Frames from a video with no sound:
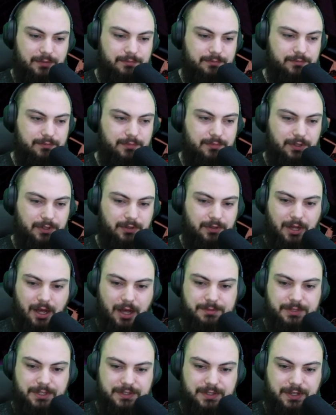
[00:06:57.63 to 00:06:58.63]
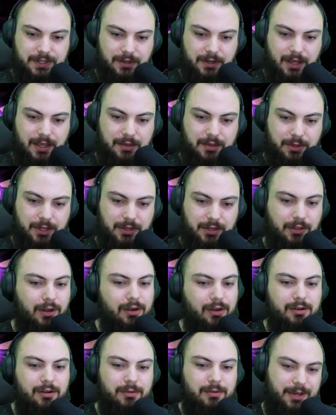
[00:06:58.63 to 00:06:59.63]
little objects here, and then we can
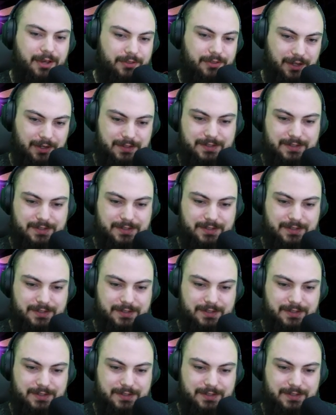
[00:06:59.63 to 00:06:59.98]
learn about things,